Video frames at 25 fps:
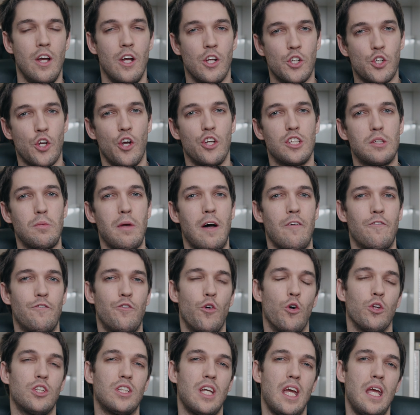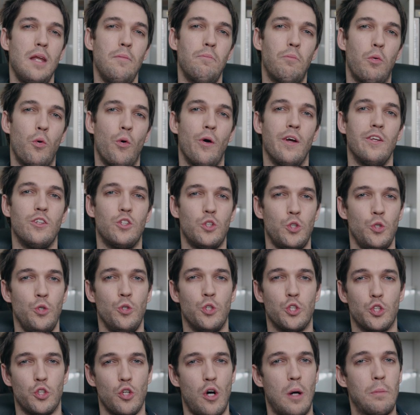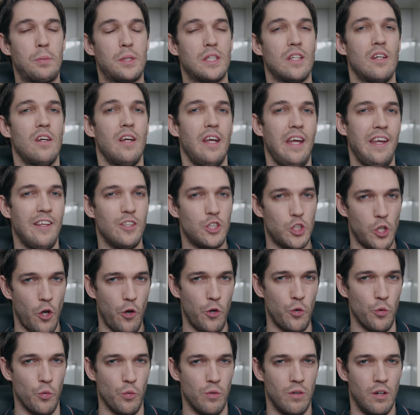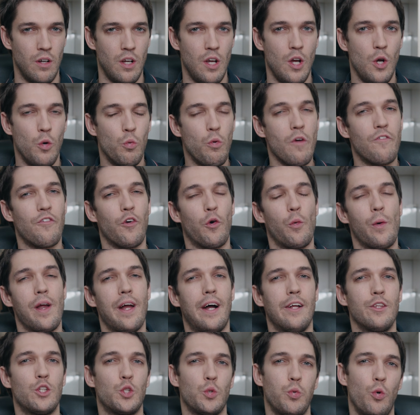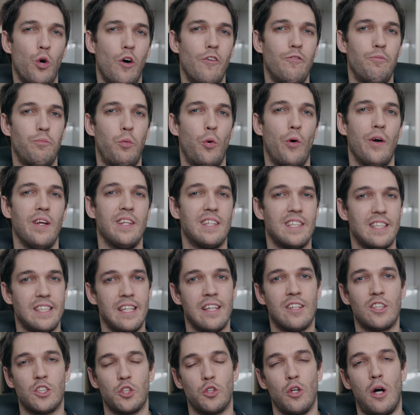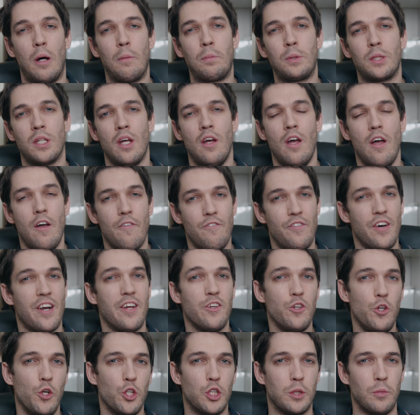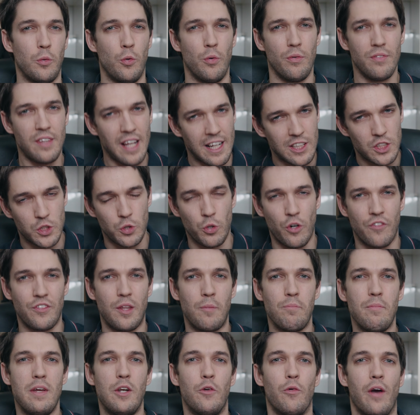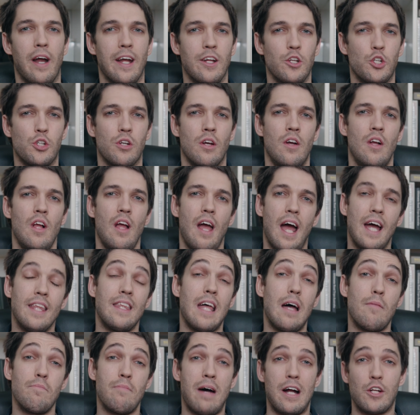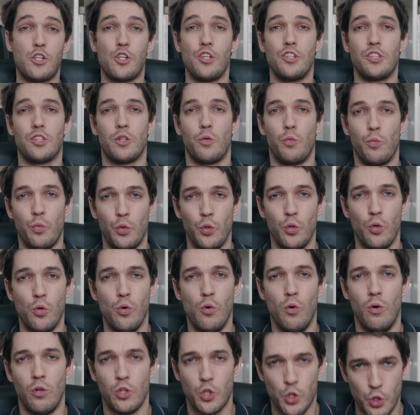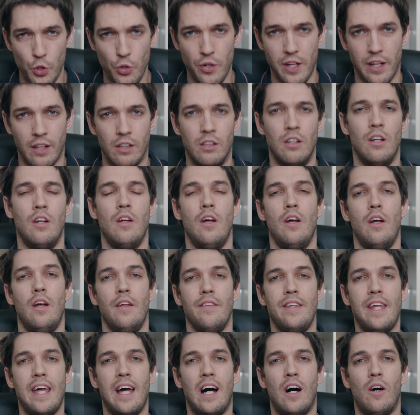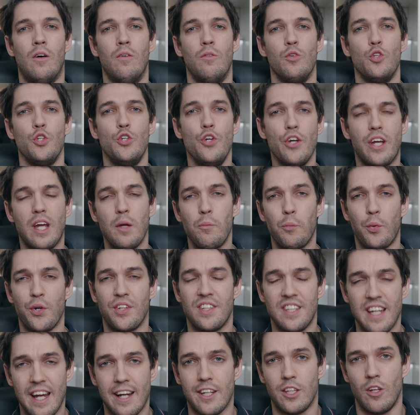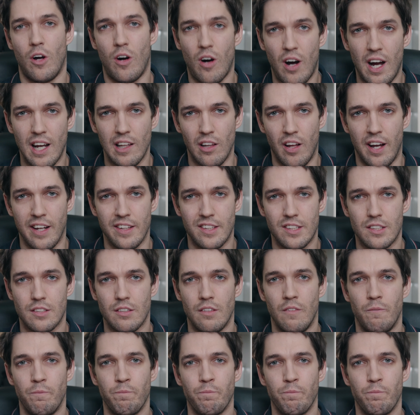shows about 14.2 stops in total, with around 12.6 stops that are usable. That's sort of the mid-range. And that matches real shooting. Now, you can protect highlights,